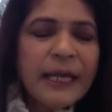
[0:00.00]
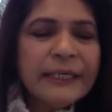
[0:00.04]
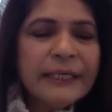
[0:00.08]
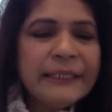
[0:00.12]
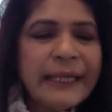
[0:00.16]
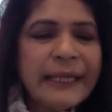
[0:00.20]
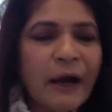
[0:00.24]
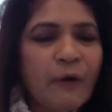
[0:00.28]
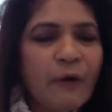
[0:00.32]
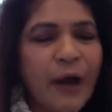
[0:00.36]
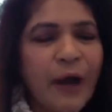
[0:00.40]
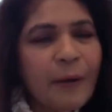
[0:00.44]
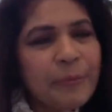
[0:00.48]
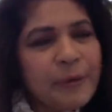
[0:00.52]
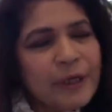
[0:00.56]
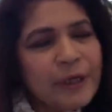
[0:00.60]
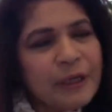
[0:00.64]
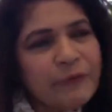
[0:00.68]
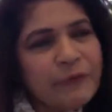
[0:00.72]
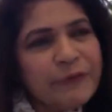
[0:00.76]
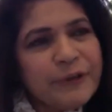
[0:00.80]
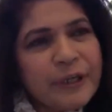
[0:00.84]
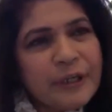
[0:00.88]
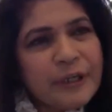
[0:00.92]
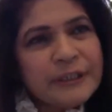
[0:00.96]
Now, a couple
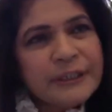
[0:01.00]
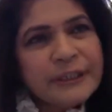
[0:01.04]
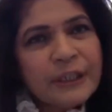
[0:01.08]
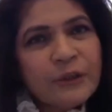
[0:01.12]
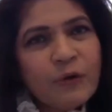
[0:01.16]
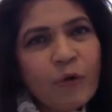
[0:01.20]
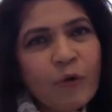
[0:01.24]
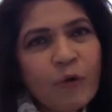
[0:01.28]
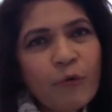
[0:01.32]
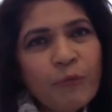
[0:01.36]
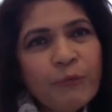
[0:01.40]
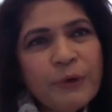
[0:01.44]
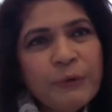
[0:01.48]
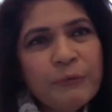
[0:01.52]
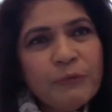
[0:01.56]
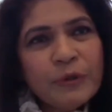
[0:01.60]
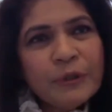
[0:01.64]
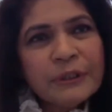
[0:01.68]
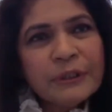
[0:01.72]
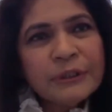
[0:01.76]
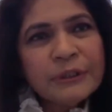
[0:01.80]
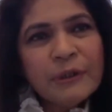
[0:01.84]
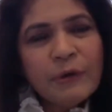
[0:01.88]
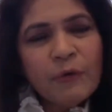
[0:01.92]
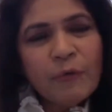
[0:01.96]
of years ago, we
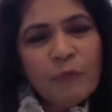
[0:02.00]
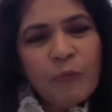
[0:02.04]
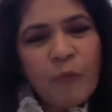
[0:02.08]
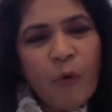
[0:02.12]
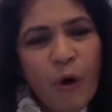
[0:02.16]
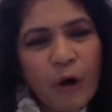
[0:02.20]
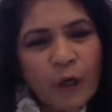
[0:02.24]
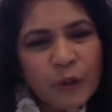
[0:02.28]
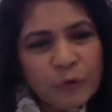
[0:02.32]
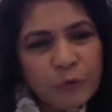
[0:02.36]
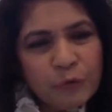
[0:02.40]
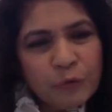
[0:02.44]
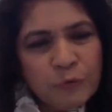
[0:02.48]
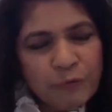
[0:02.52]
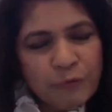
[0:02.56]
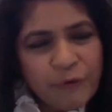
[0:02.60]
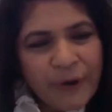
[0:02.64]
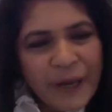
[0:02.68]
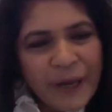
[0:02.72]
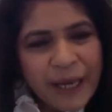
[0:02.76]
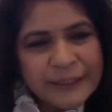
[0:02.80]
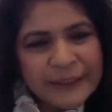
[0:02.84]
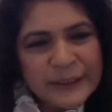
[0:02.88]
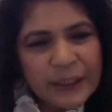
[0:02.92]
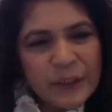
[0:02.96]
would walk through
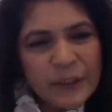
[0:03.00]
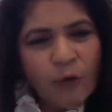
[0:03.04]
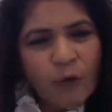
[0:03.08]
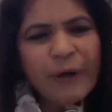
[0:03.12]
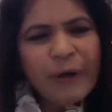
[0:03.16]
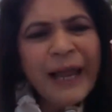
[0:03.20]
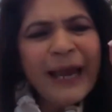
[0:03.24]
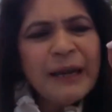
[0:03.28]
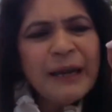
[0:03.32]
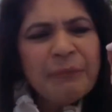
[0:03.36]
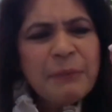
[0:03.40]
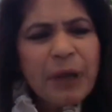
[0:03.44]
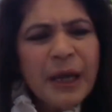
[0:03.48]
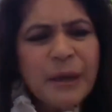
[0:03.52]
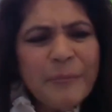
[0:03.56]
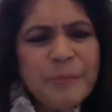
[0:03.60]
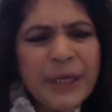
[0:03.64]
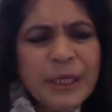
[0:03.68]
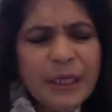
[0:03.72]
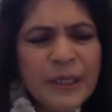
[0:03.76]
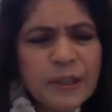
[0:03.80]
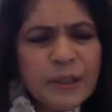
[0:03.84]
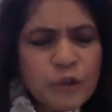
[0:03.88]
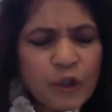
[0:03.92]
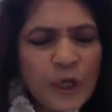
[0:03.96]
fairs and all, and
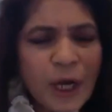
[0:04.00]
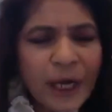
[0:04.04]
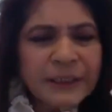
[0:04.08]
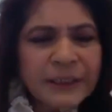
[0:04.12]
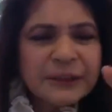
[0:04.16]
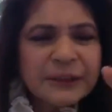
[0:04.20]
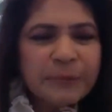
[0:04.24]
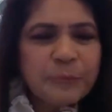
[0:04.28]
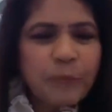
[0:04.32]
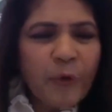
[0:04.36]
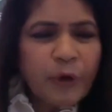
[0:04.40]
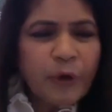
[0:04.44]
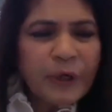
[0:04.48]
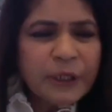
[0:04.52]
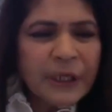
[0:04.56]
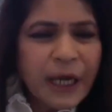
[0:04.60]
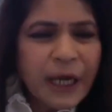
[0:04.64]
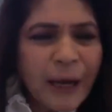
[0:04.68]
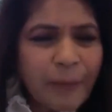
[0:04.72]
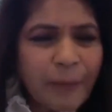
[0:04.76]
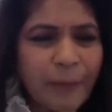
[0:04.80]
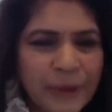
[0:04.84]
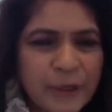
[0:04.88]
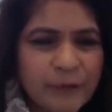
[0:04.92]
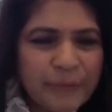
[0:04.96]
maybe chance upon a
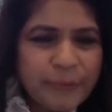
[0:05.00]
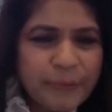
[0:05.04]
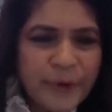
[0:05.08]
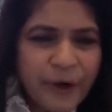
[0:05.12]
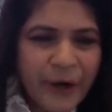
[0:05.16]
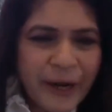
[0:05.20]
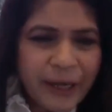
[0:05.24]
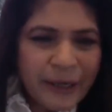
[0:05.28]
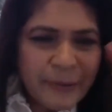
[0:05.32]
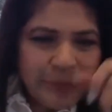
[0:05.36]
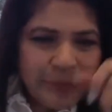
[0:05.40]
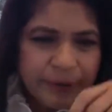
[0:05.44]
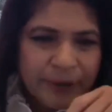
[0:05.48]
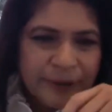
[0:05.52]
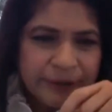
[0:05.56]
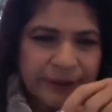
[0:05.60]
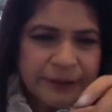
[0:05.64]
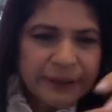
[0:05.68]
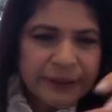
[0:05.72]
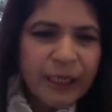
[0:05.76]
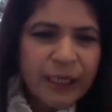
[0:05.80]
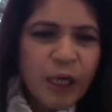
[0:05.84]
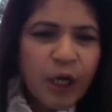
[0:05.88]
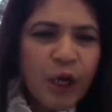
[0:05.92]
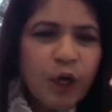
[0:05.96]
couple of Paraibas,
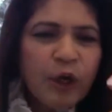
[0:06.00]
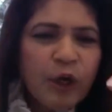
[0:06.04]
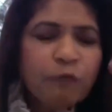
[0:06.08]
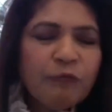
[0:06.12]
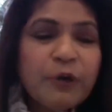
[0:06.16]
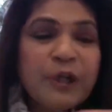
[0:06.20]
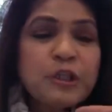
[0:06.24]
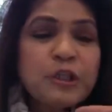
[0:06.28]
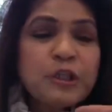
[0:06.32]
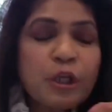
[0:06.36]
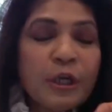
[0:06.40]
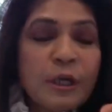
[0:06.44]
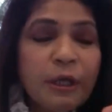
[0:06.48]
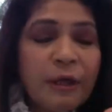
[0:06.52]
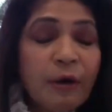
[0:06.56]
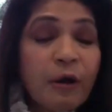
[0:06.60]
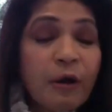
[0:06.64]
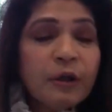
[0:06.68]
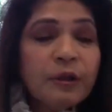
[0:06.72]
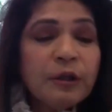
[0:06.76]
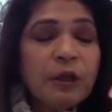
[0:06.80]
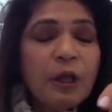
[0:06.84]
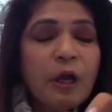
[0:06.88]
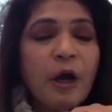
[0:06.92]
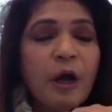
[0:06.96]
which
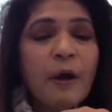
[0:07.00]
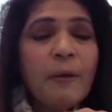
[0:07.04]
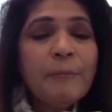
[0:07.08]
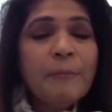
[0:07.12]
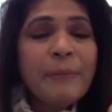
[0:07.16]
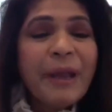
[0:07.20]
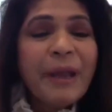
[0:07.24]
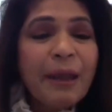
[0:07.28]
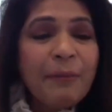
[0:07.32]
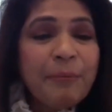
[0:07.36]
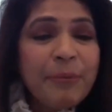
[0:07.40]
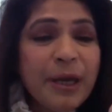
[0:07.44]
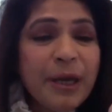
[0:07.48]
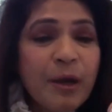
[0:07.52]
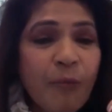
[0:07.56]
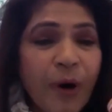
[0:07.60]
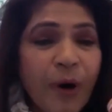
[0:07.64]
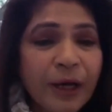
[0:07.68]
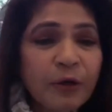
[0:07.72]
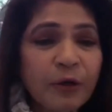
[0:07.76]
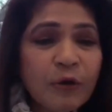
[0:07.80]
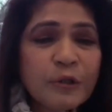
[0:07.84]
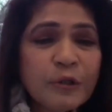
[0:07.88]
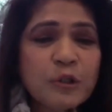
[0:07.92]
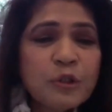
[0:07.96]
maybe
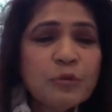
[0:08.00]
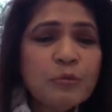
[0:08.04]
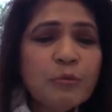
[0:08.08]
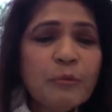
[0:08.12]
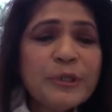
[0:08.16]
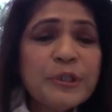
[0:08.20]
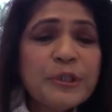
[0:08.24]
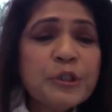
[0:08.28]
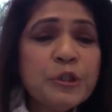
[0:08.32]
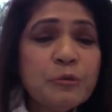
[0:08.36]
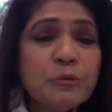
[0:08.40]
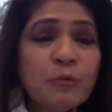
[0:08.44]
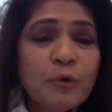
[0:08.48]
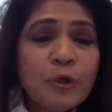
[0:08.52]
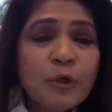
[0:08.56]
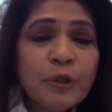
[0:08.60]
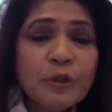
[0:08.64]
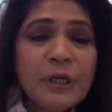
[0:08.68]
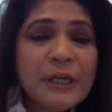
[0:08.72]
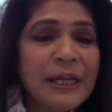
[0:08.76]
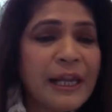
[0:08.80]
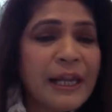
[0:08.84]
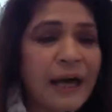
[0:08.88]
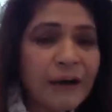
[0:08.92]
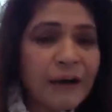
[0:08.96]
one or two which you
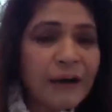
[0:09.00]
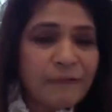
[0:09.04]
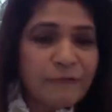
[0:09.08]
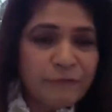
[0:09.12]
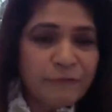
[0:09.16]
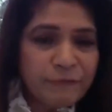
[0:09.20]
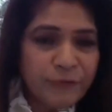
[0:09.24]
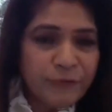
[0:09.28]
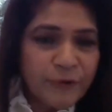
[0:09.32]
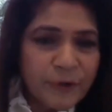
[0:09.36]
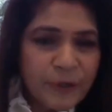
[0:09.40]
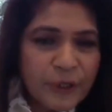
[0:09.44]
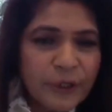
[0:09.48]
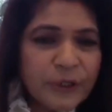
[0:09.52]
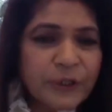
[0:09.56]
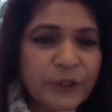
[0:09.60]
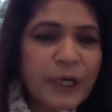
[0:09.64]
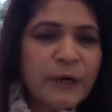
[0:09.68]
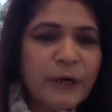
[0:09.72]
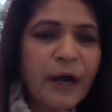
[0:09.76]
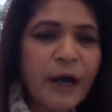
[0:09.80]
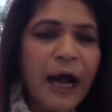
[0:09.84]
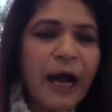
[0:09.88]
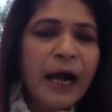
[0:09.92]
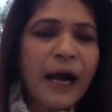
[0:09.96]
would love.
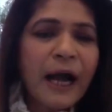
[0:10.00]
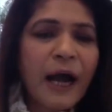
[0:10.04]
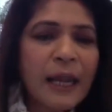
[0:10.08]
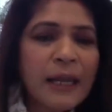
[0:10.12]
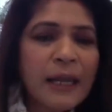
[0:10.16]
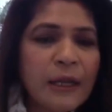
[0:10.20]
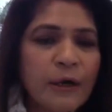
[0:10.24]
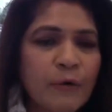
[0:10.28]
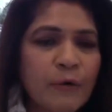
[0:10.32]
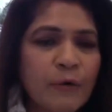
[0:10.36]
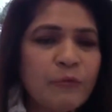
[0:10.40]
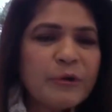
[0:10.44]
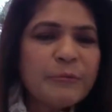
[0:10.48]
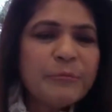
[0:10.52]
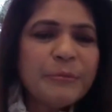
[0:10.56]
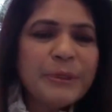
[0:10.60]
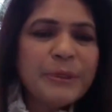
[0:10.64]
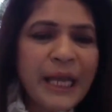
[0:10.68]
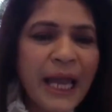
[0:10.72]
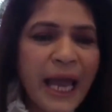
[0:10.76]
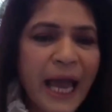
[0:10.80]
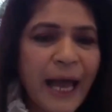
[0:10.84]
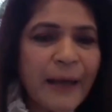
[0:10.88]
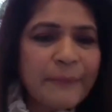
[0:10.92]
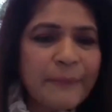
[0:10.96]
The color would
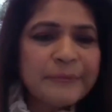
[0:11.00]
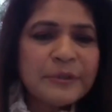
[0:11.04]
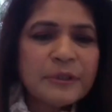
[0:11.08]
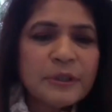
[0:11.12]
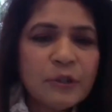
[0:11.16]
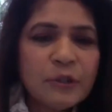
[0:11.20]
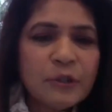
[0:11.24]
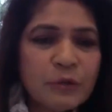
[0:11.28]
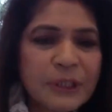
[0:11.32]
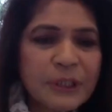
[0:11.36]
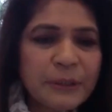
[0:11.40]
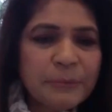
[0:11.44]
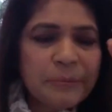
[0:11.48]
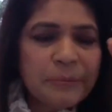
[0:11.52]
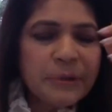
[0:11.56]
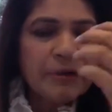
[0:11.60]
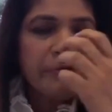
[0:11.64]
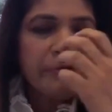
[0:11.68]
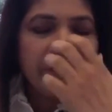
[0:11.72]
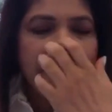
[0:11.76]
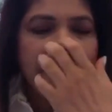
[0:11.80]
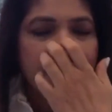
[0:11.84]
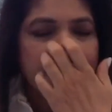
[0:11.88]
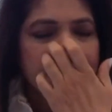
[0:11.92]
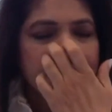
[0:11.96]
be absolutely
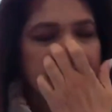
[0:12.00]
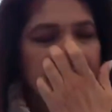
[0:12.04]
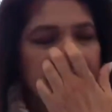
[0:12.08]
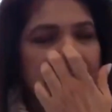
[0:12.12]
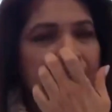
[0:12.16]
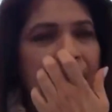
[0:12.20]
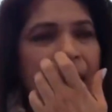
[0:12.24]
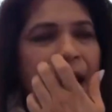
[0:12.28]
perfect.